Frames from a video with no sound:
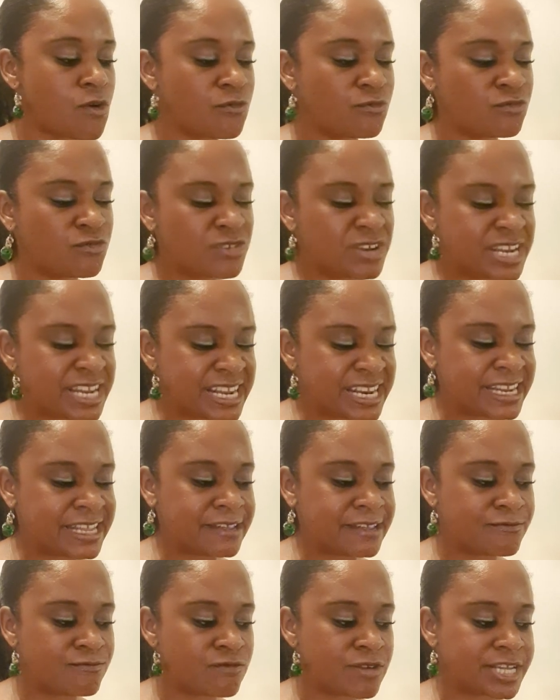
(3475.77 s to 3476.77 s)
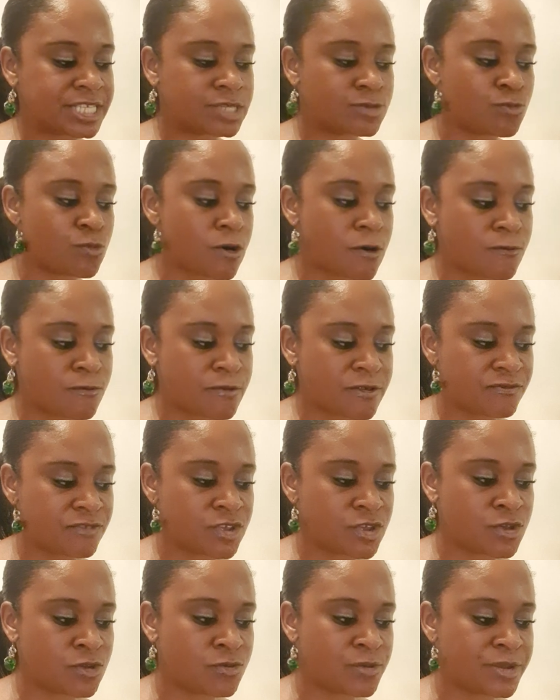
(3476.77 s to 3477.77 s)
really rest well with
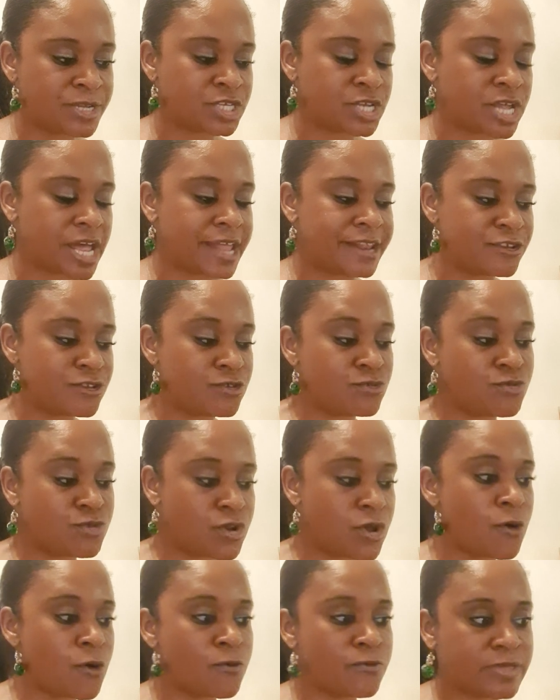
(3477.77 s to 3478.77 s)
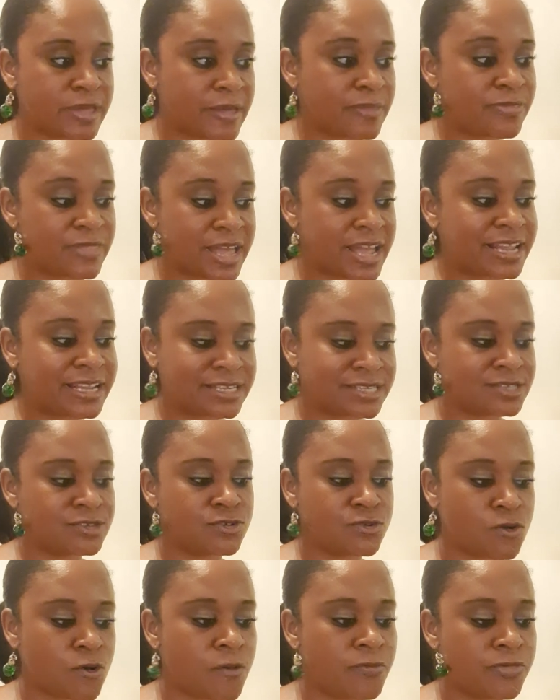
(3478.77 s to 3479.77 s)
you, and you know that that is
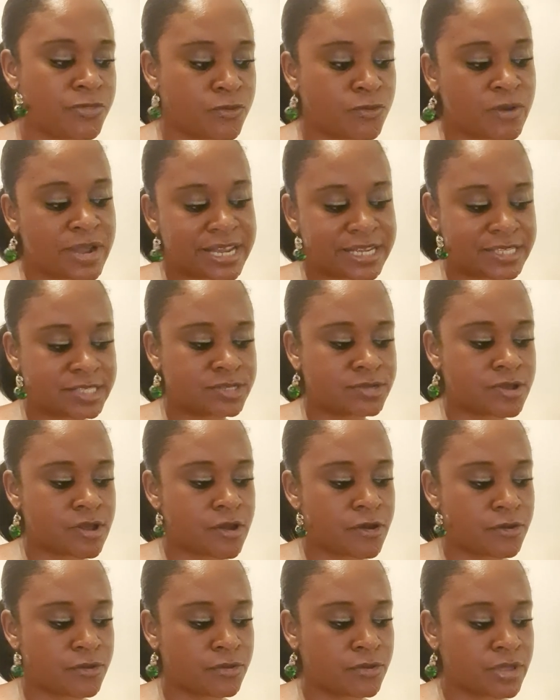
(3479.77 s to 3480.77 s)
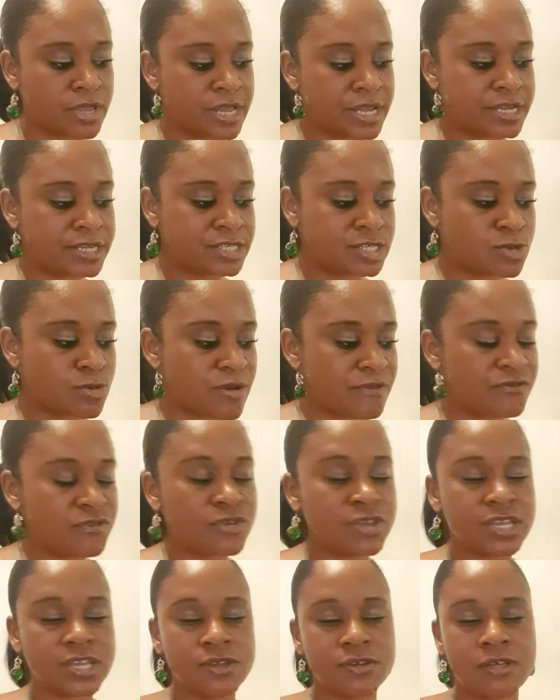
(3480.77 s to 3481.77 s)
not the way to go. So I
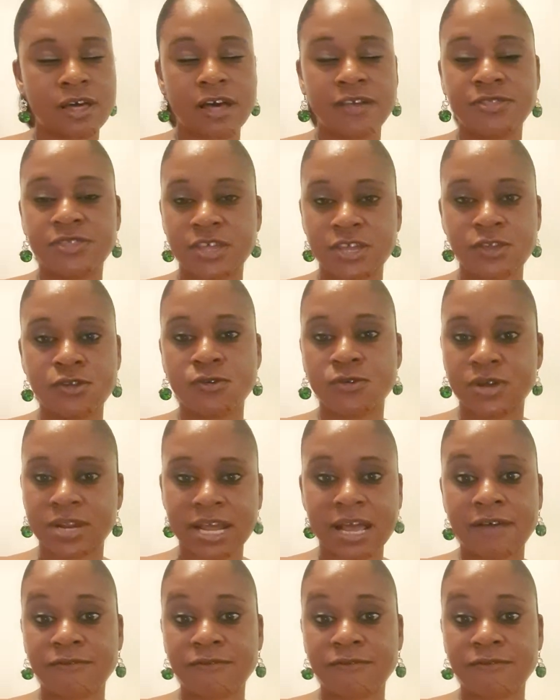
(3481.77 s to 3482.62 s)
think you're going to have